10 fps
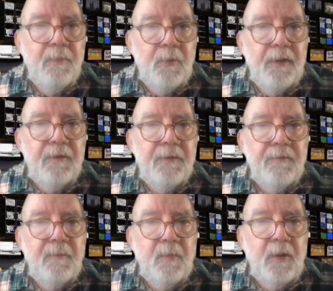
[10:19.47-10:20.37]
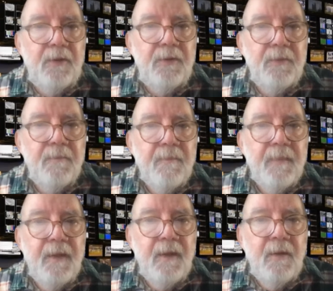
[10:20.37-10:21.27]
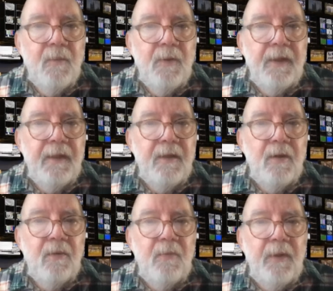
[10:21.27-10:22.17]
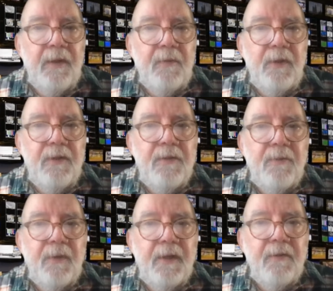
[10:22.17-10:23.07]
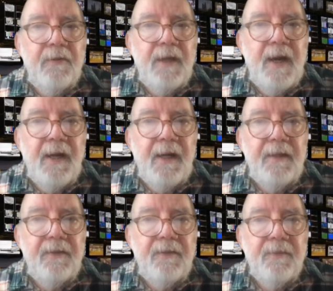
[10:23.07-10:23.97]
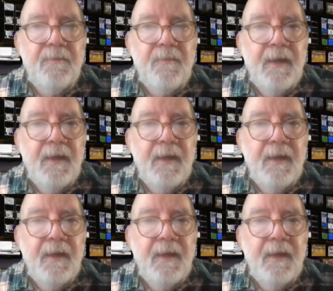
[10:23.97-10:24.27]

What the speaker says: points from March, when it had already reached record highs.